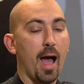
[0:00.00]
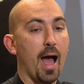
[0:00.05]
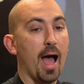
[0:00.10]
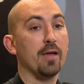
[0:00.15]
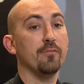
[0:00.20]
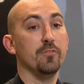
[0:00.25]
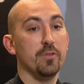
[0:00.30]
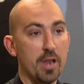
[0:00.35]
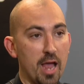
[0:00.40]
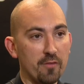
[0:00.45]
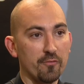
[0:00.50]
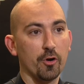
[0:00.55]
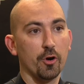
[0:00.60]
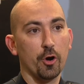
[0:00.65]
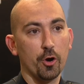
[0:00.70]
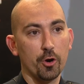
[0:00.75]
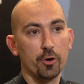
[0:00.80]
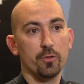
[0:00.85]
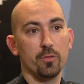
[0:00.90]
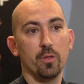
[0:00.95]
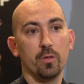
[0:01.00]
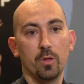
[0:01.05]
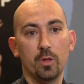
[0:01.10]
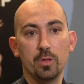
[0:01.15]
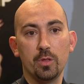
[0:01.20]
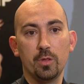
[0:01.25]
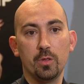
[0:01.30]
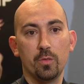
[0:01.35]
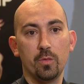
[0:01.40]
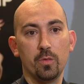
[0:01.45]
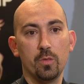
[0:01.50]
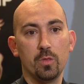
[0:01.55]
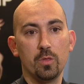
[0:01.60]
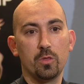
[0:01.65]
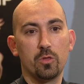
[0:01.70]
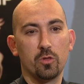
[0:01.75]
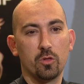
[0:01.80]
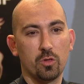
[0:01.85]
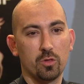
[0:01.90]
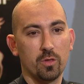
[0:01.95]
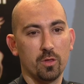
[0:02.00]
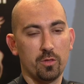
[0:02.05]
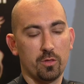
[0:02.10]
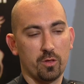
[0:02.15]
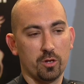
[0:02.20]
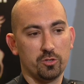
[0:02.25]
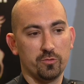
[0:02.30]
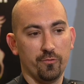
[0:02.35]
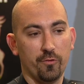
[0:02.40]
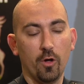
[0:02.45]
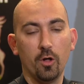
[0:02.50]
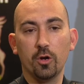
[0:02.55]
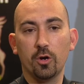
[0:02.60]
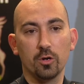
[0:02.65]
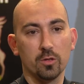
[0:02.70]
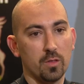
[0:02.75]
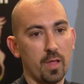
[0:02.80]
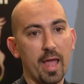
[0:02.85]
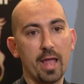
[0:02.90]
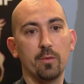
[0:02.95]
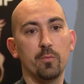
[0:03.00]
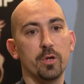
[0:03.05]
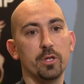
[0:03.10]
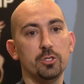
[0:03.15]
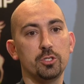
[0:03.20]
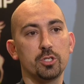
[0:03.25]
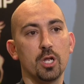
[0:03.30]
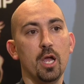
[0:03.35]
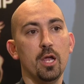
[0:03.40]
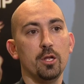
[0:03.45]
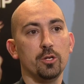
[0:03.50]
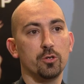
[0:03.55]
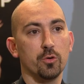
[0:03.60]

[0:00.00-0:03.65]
I've never heard s such vulgar language